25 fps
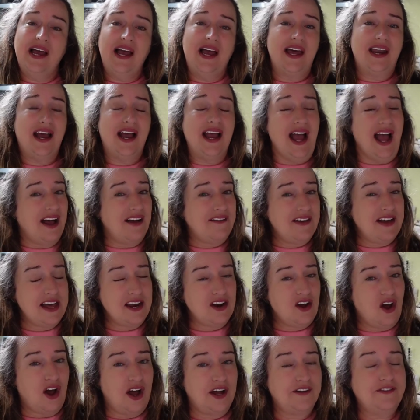And I have
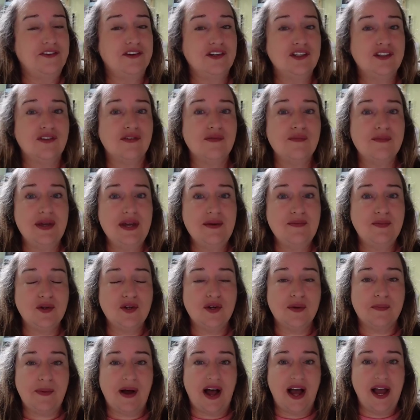had offers from people
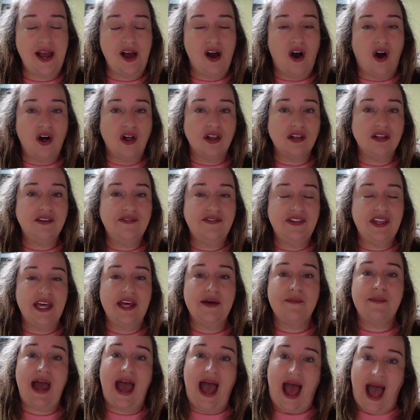to buy all of
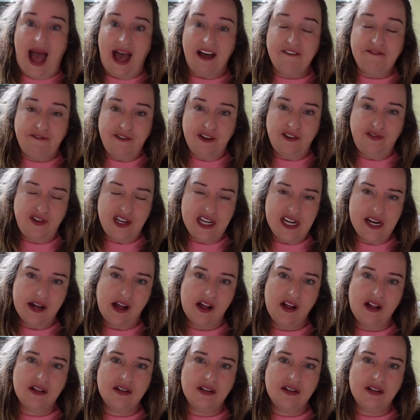them at $50